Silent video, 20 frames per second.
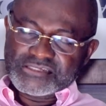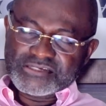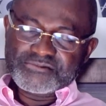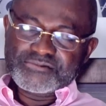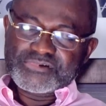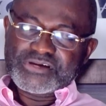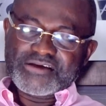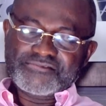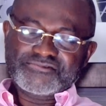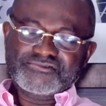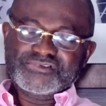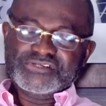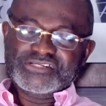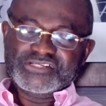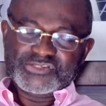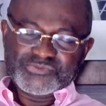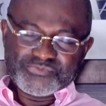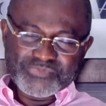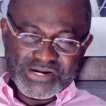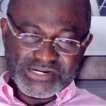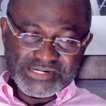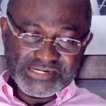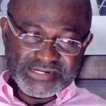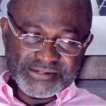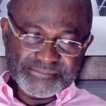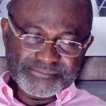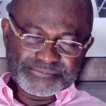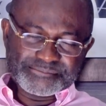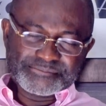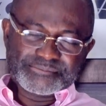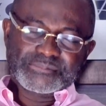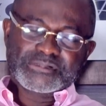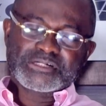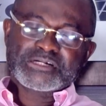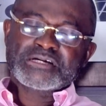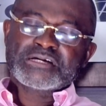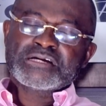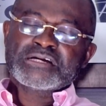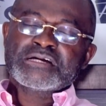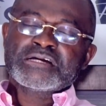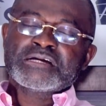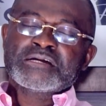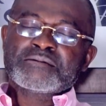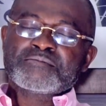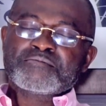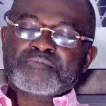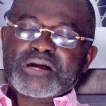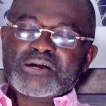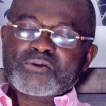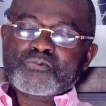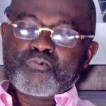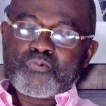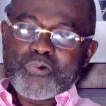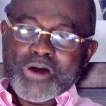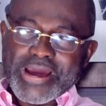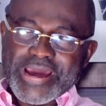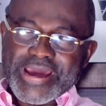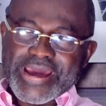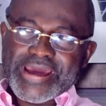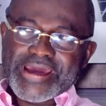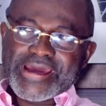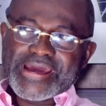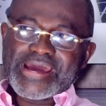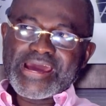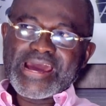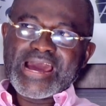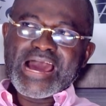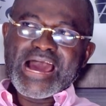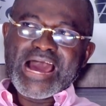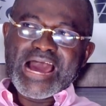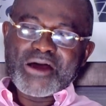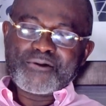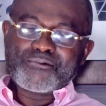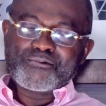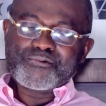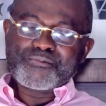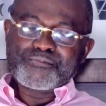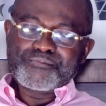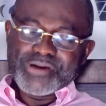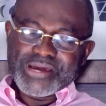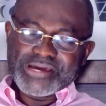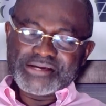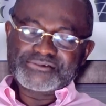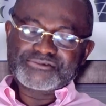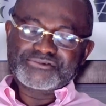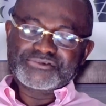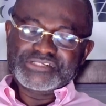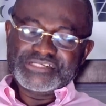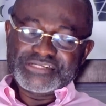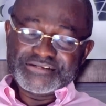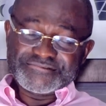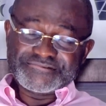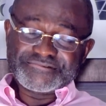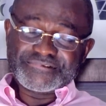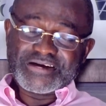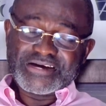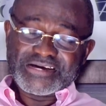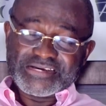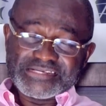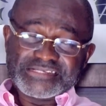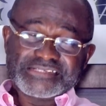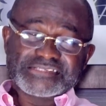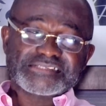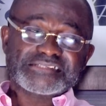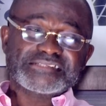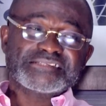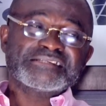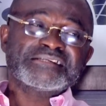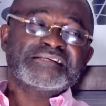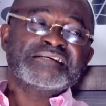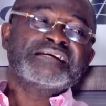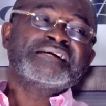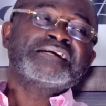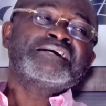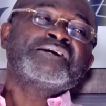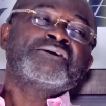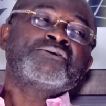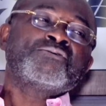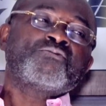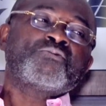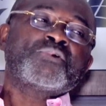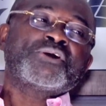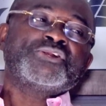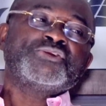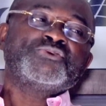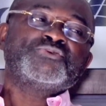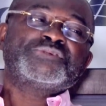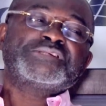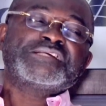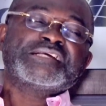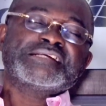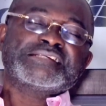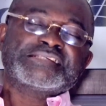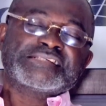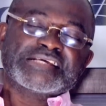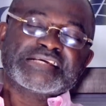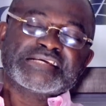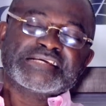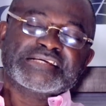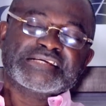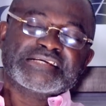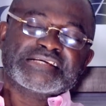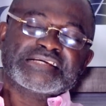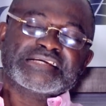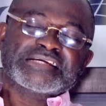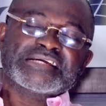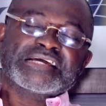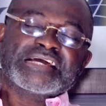Say we have to disband them. But where I will beg to differ is when you say